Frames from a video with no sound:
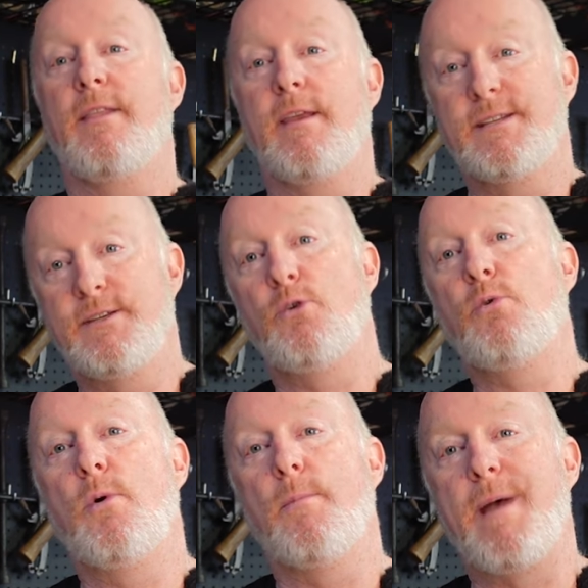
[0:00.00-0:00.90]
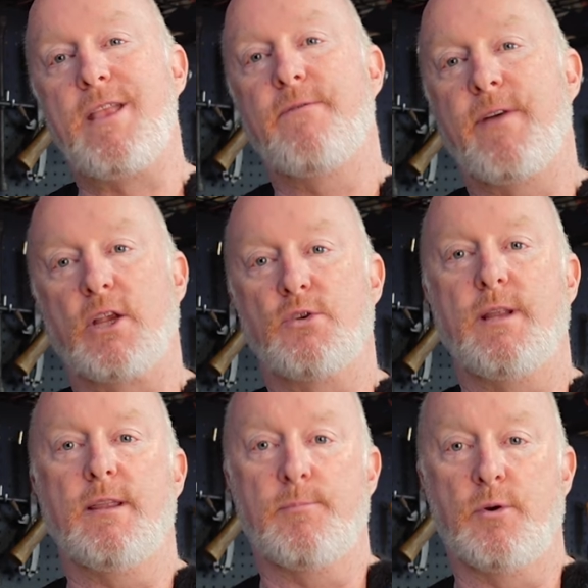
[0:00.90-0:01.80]
they're still
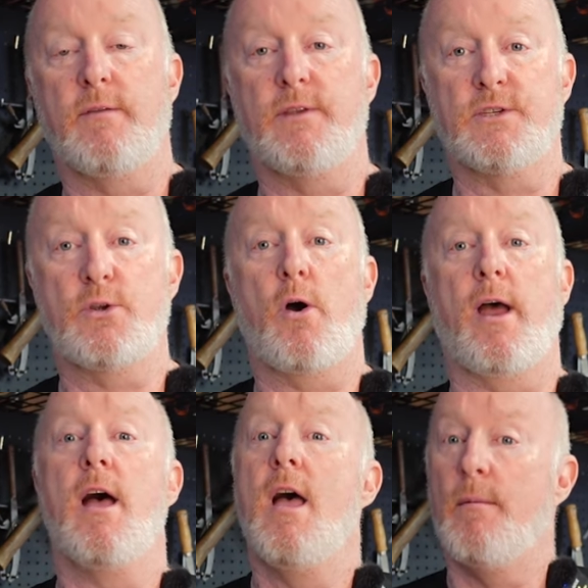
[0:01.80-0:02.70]
manufacturing the previous tyre.